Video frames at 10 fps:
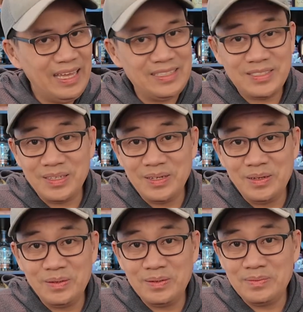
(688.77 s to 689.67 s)
And
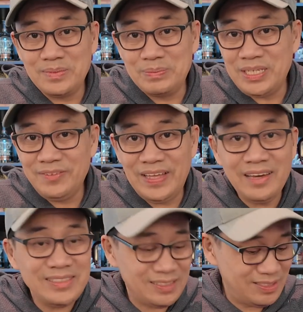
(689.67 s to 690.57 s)
so my buddy
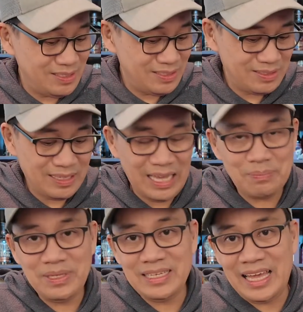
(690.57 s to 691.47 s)
found it.
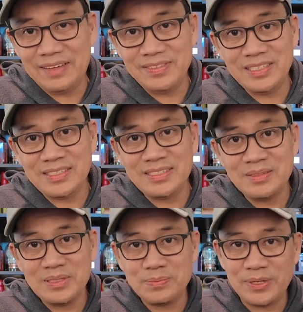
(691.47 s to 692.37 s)
Happy to have
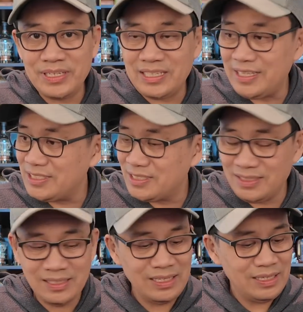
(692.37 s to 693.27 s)
this. It's part of the collection.